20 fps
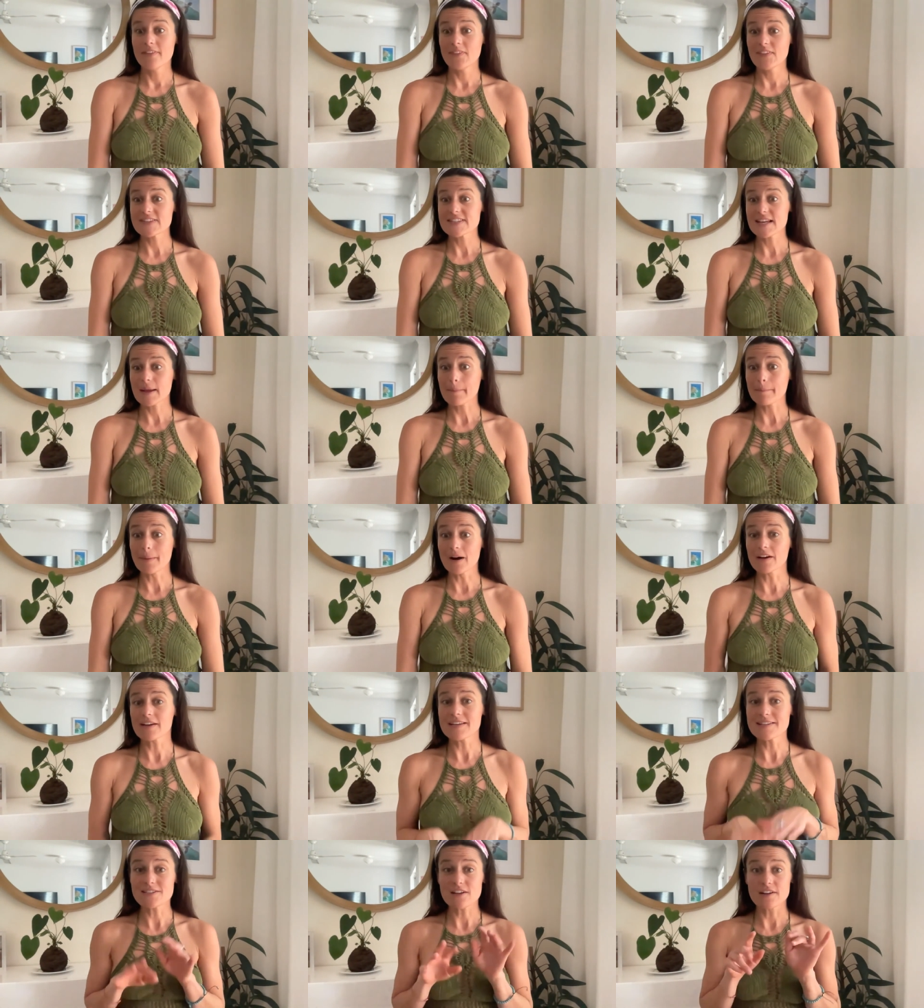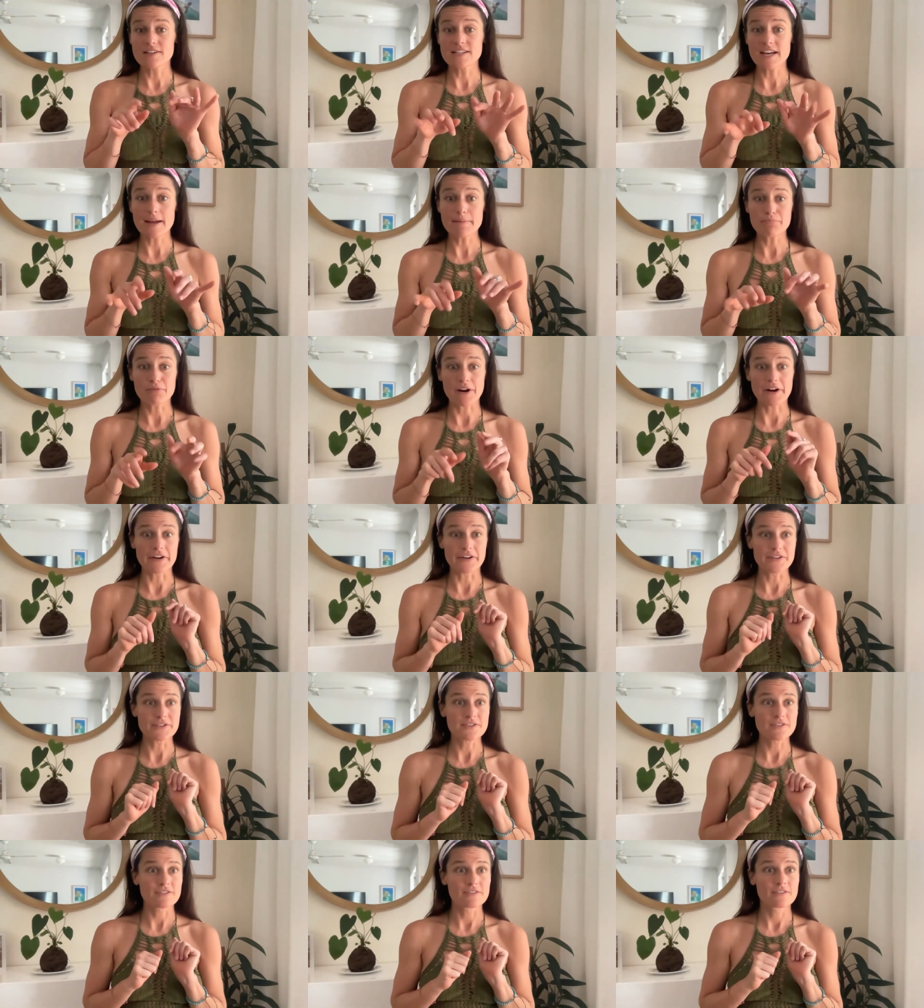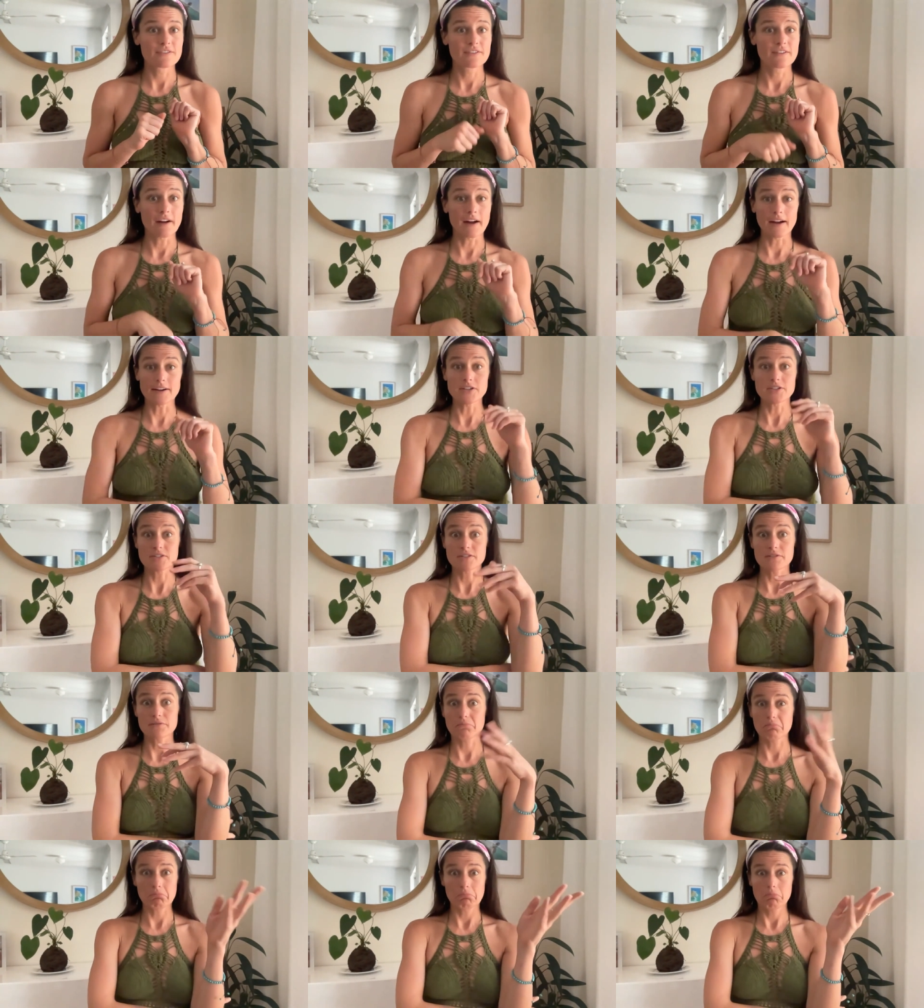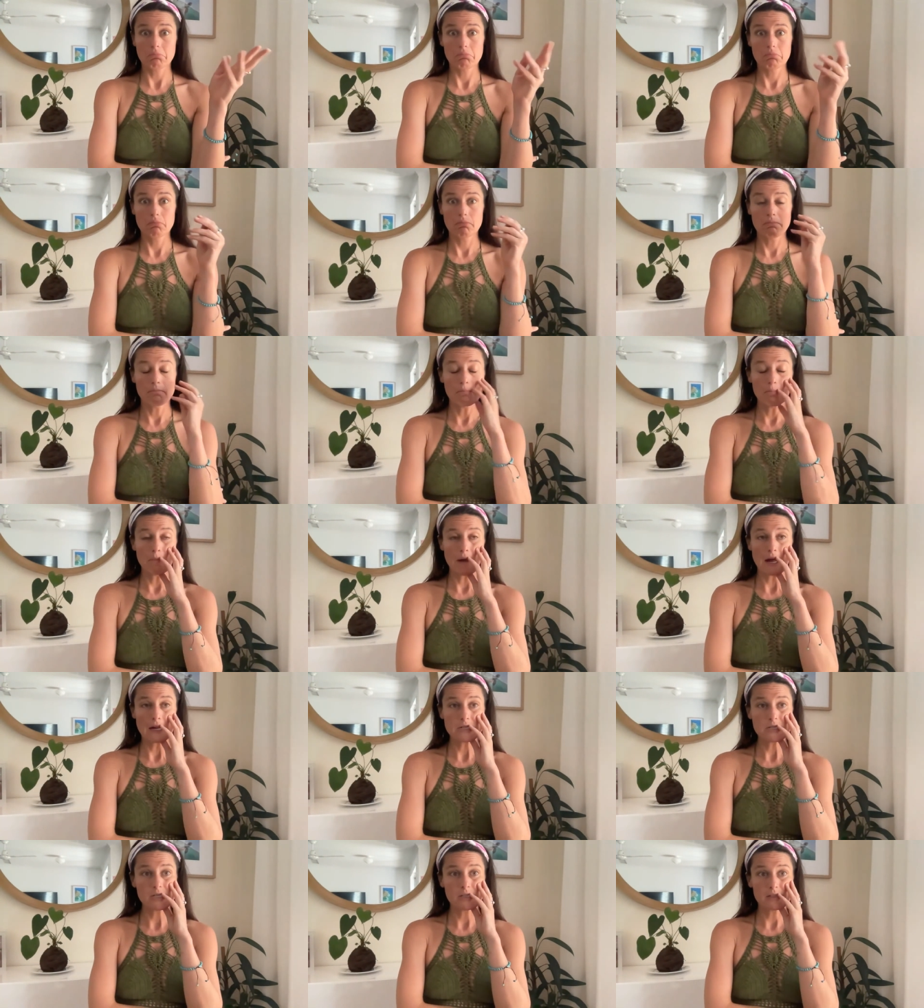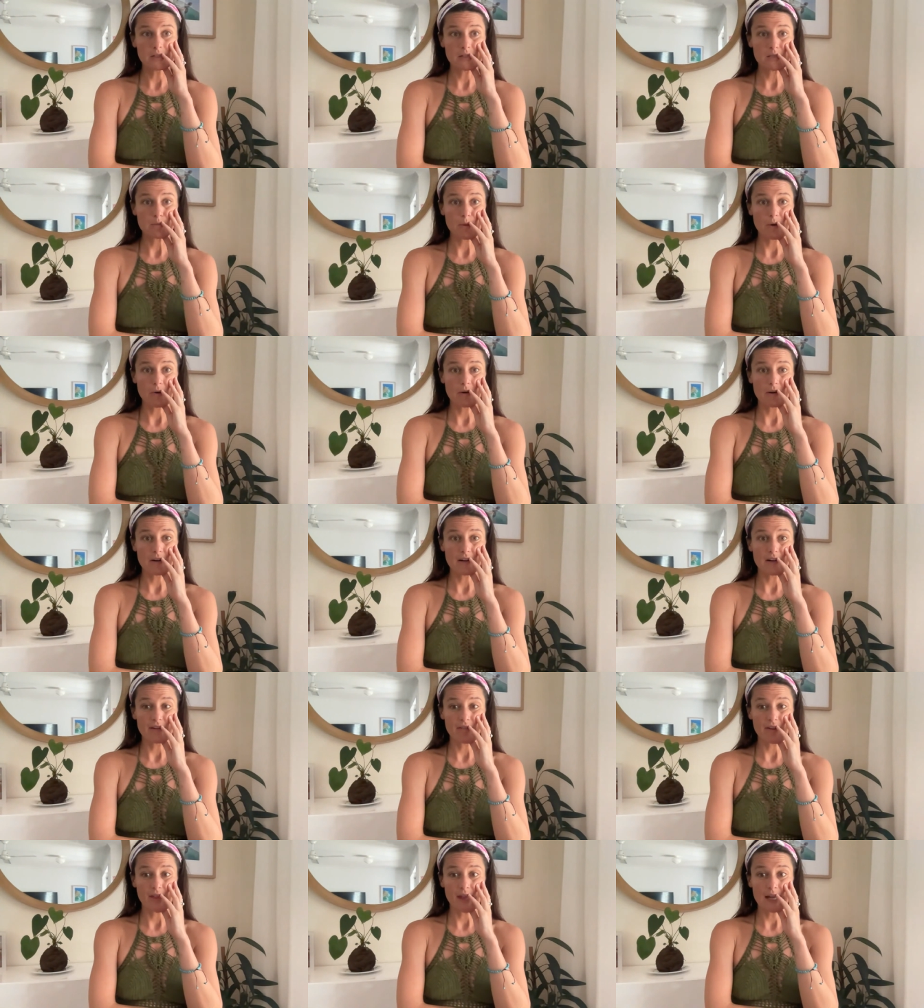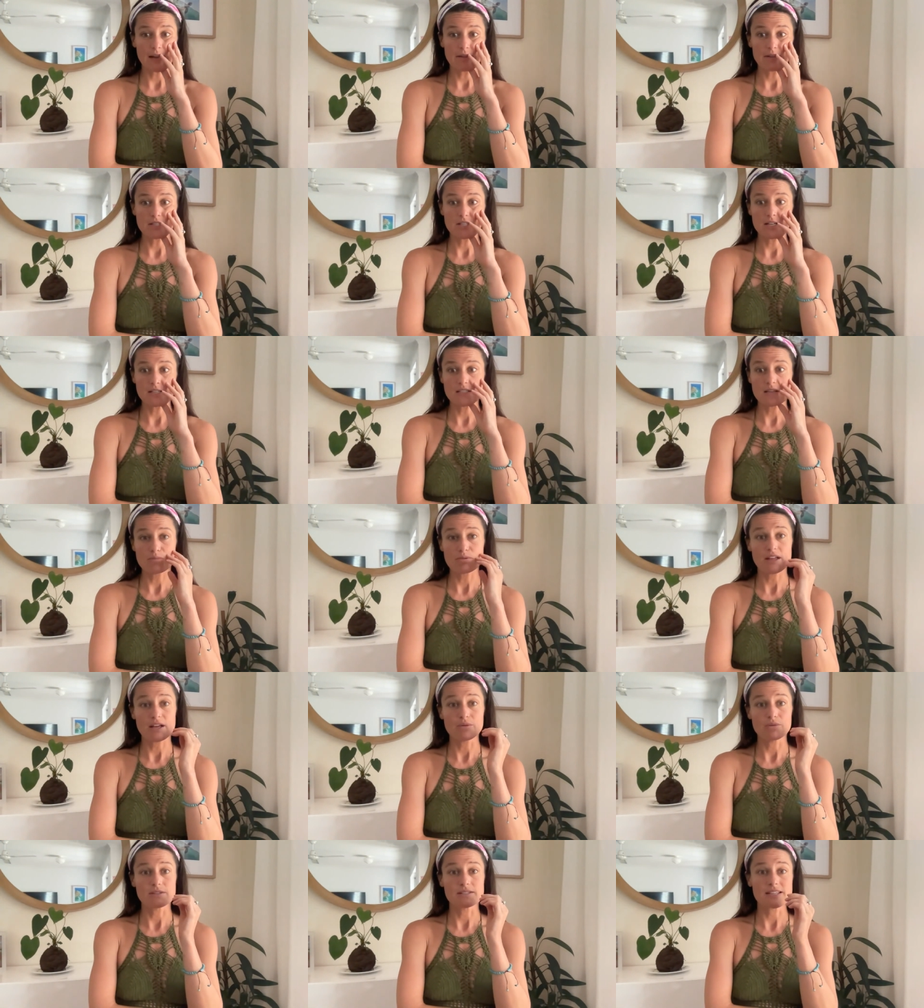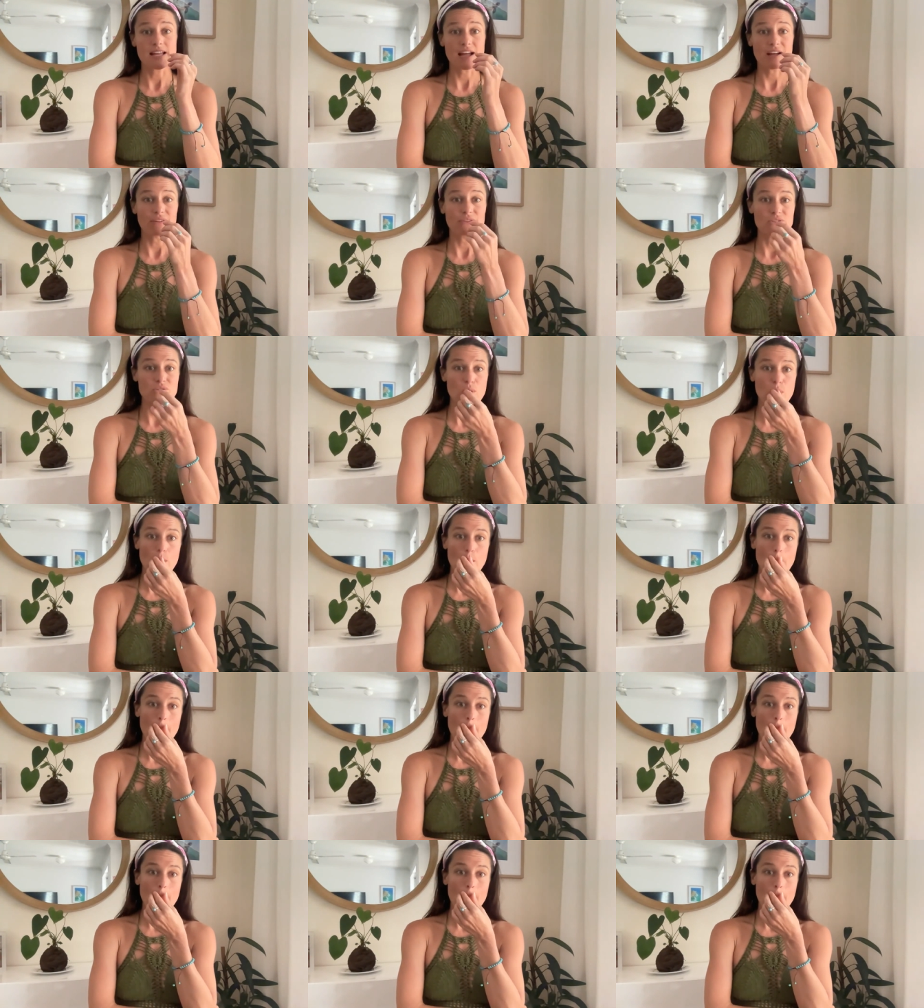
It's like monkeys on typewriters. I just magically spoke in a different language because I played with sounds.